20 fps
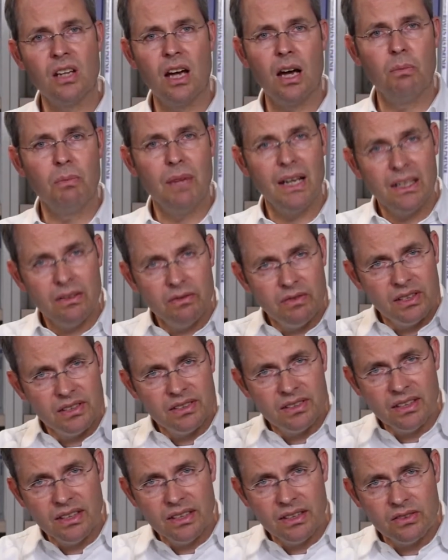how many
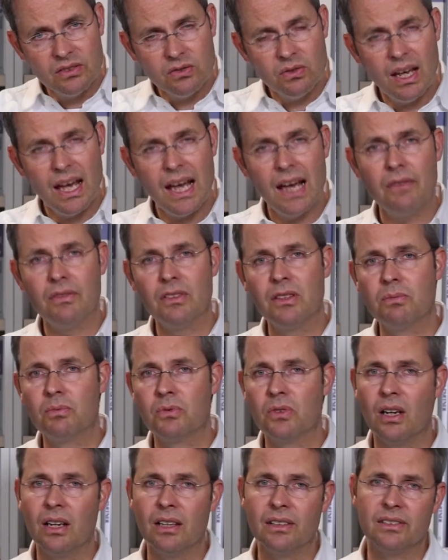VCs you have in the
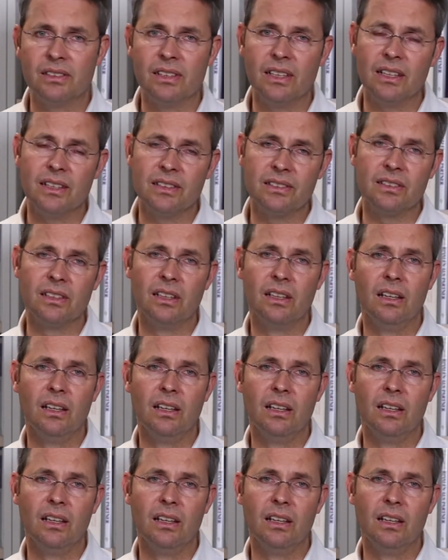process,